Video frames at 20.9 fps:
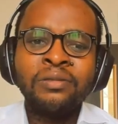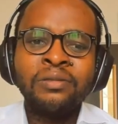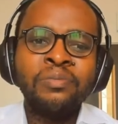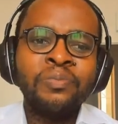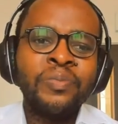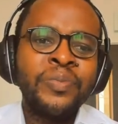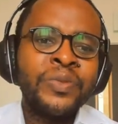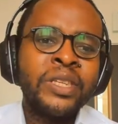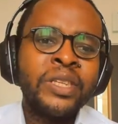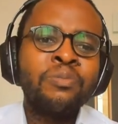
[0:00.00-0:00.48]

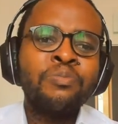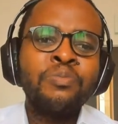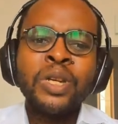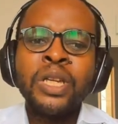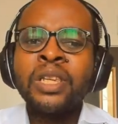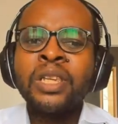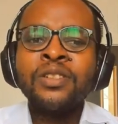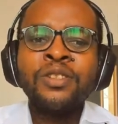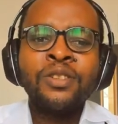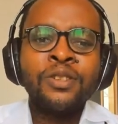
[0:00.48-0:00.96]
There's
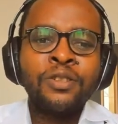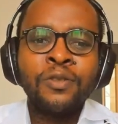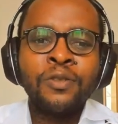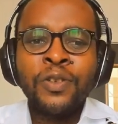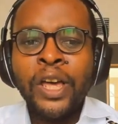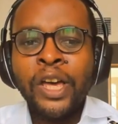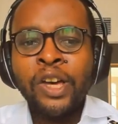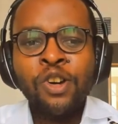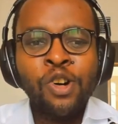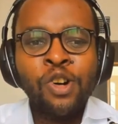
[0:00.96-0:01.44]
many sort
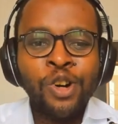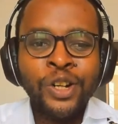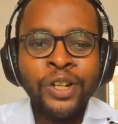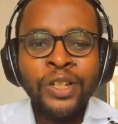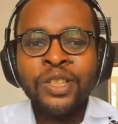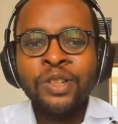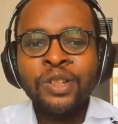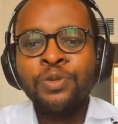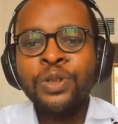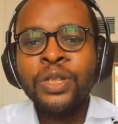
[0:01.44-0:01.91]
of like
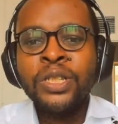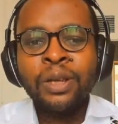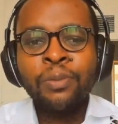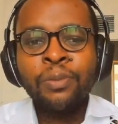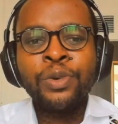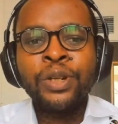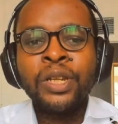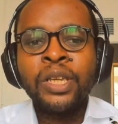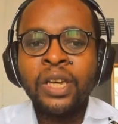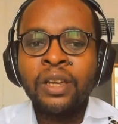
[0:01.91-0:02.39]
corners at which
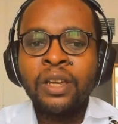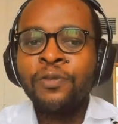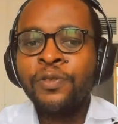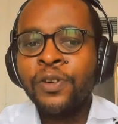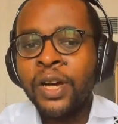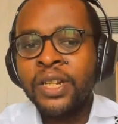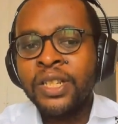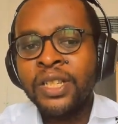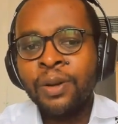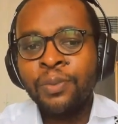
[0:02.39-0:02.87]
somebody can
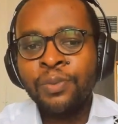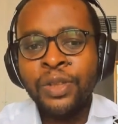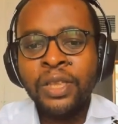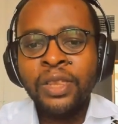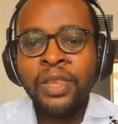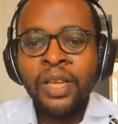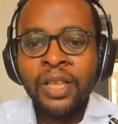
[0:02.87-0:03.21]
find something